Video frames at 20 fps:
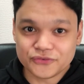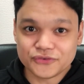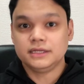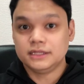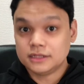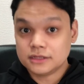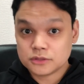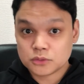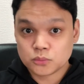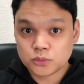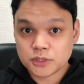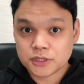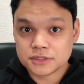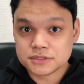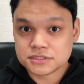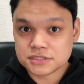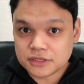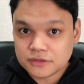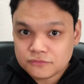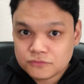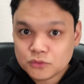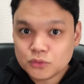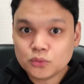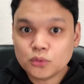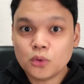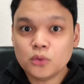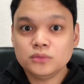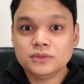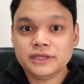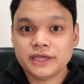In other words, if you
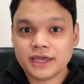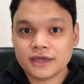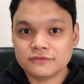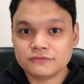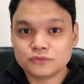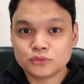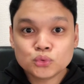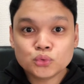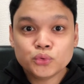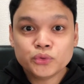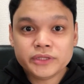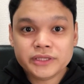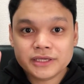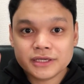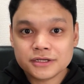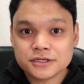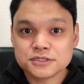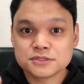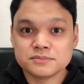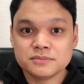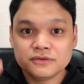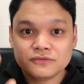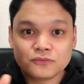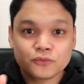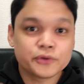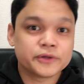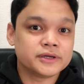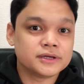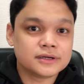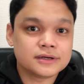only have 2 years
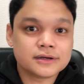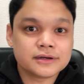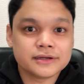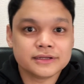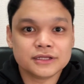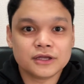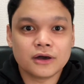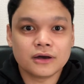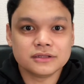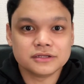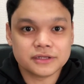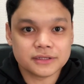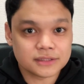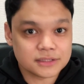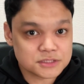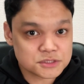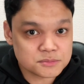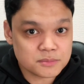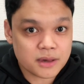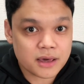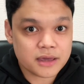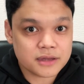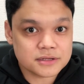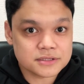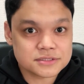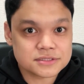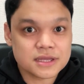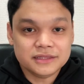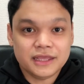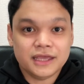before your current contract
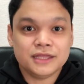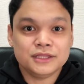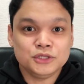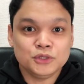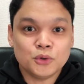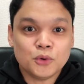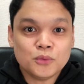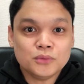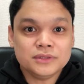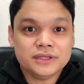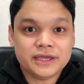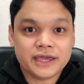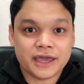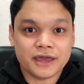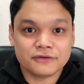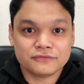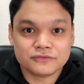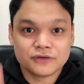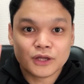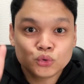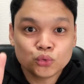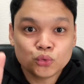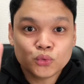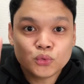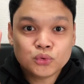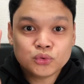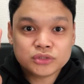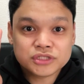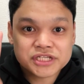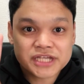expires, then you only have
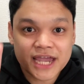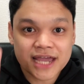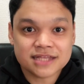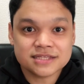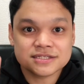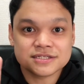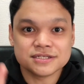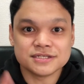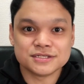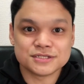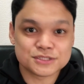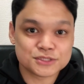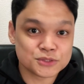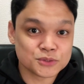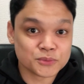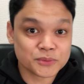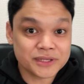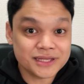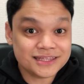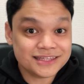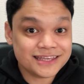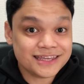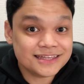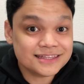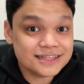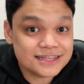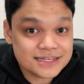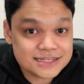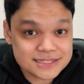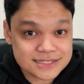2 chances to retake
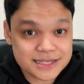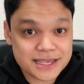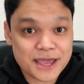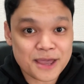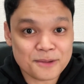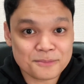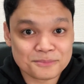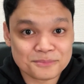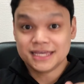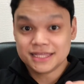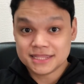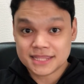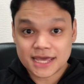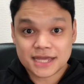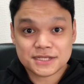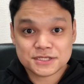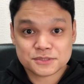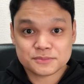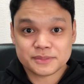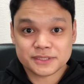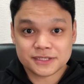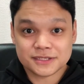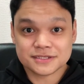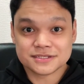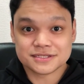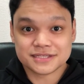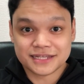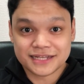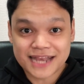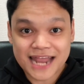the exam. And that is
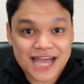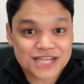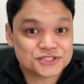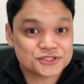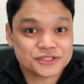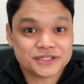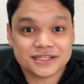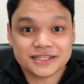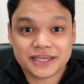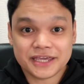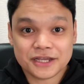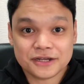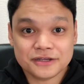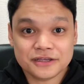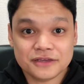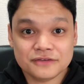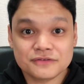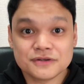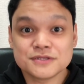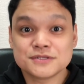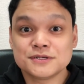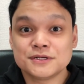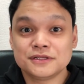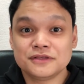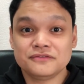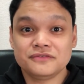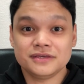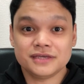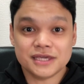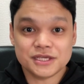because the National Caregiver
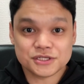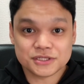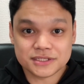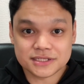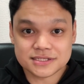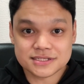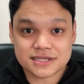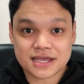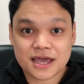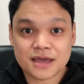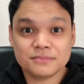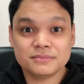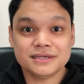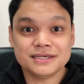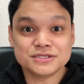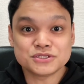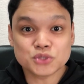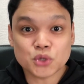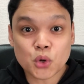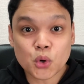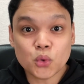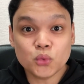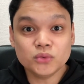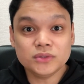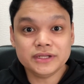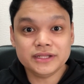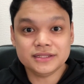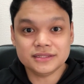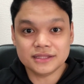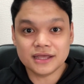Certification Exam is
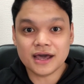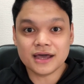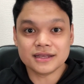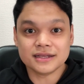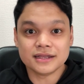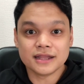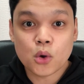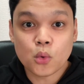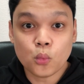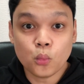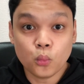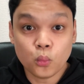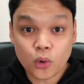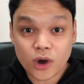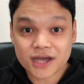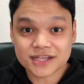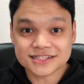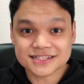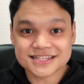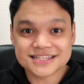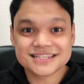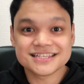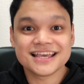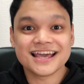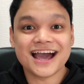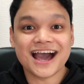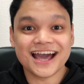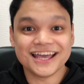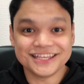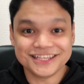only done once
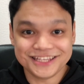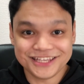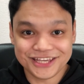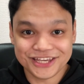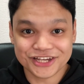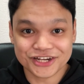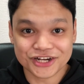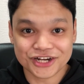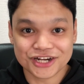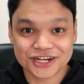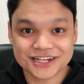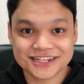a year.